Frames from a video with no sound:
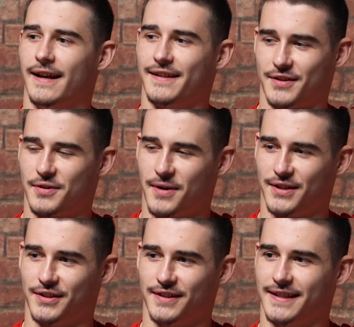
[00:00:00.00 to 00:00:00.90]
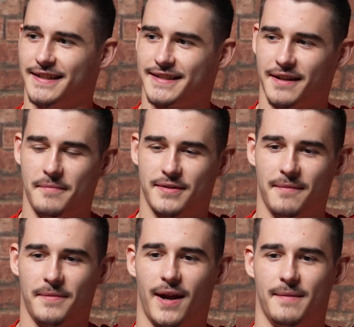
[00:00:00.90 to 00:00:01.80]
It's a good question.
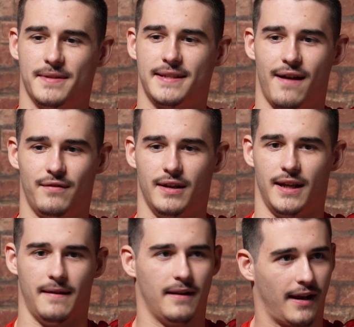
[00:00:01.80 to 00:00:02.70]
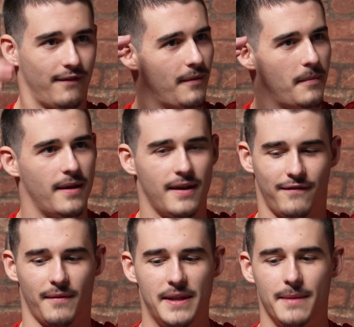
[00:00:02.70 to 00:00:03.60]
Sometimes definitely. Like if
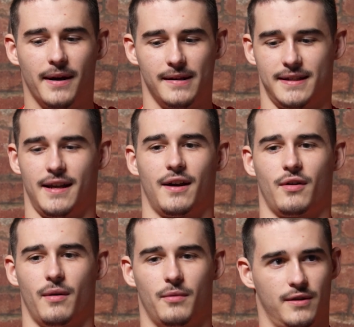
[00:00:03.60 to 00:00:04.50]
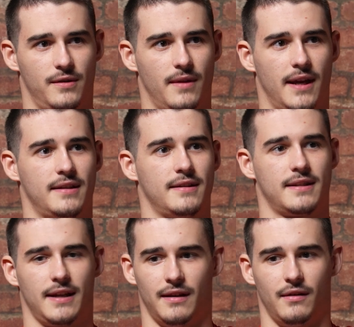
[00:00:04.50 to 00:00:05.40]
I'm in the mindset I want to do this
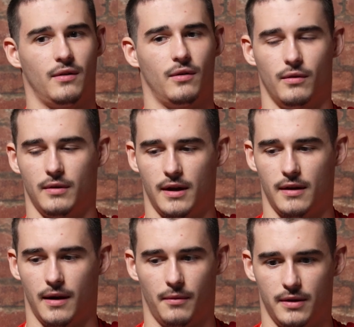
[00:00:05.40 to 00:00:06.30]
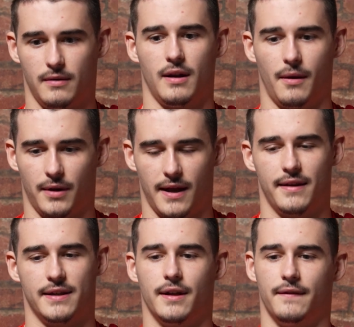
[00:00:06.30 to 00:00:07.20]
skill, or I want to
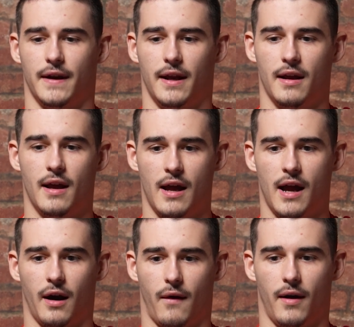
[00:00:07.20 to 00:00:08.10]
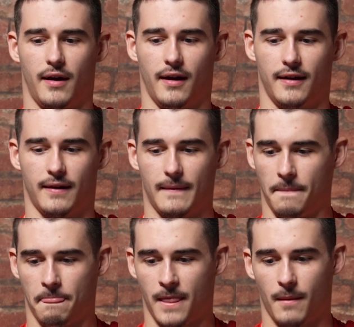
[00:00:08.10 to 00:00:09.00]
get this done today, I quite like
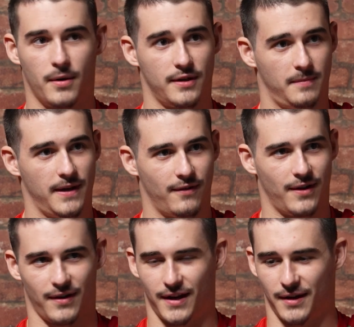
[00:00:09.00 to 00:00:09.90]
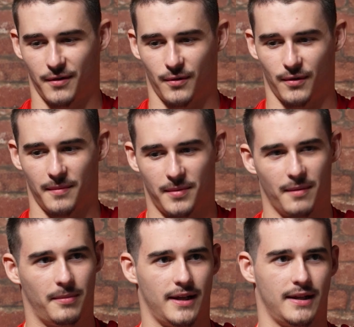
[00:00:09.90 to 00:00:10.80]
put a speaker in the corner,
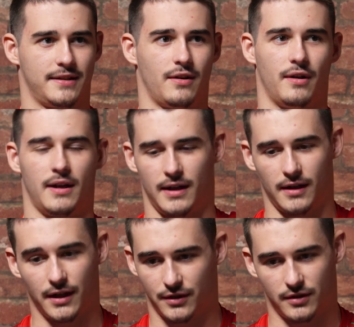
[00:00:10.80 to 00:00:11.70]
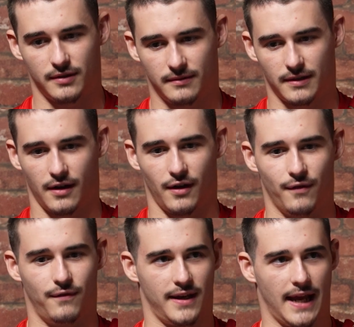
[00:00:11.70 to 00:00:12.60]
put a playlist on, and I'll just
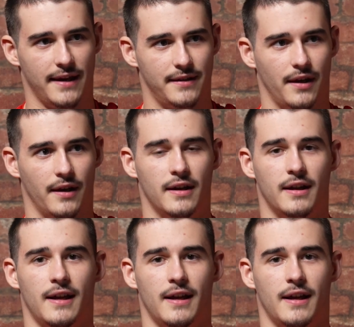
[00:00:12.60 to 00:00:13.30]
hopefully get it done.